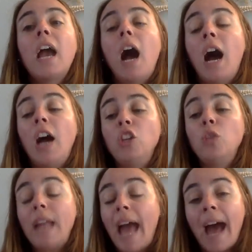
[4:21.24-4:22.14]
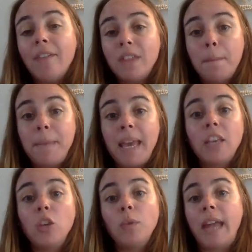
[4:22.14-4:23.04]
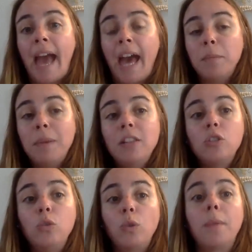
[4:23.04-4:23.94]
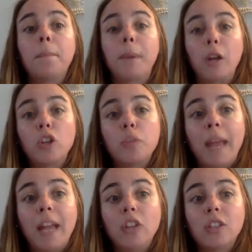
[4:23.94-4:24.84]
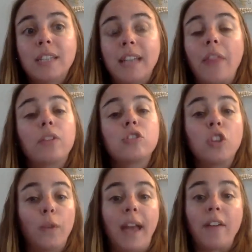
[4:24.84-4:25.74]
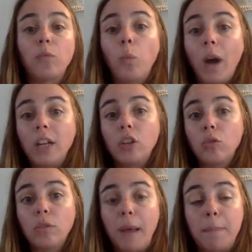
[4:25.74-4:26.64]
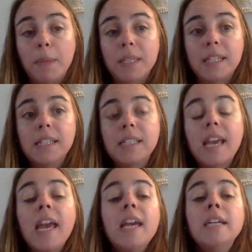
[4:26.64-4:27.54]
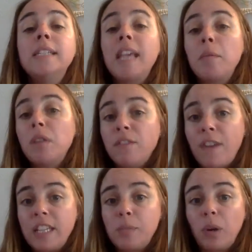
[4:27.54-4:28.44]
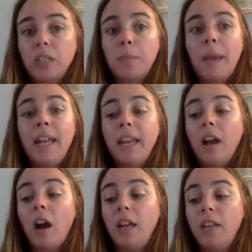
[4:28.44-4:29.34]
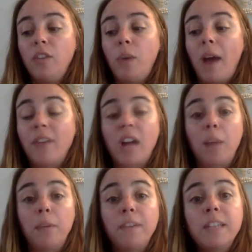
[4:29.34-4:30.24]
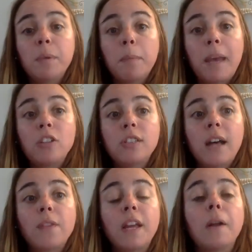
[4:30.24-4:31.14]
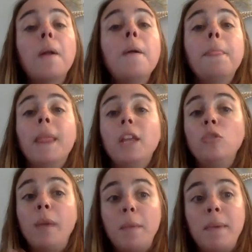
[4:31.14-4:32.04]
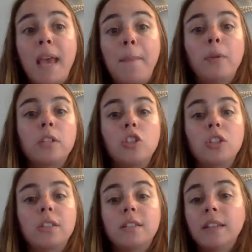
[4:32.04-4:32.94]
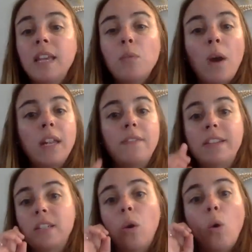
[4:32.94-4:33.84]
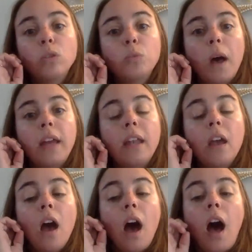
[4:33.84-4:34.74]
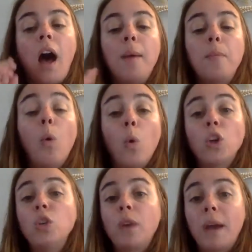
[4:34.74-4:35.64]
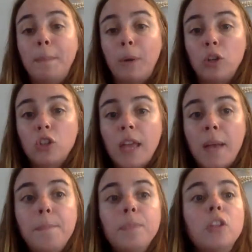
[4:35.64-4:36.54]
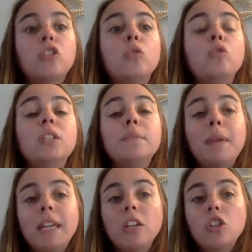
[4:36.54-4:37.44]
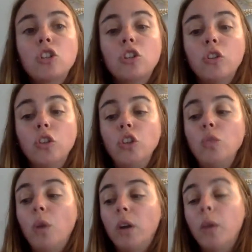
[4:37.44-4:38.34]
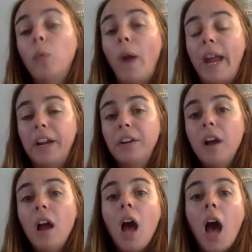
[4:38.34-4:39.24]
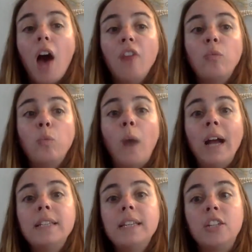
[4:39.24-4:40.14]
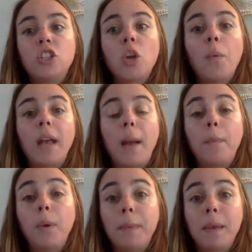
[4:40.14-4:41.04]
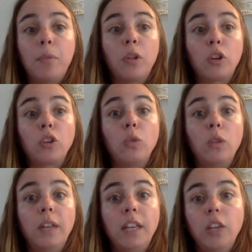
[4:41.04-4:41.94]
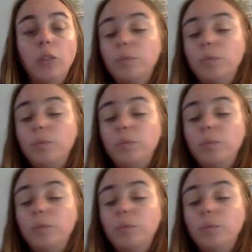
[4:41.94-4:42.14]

Uh, you can have them make you an admin, so you can merge pages together so you only have one Google My Business. Same with Facebook, depending on if you have a couple Facebook pages out there, you may be able to just delete one if it's an old one, um, or you can merge them. So just making sure you are aware of what is showing up when people are Googling you.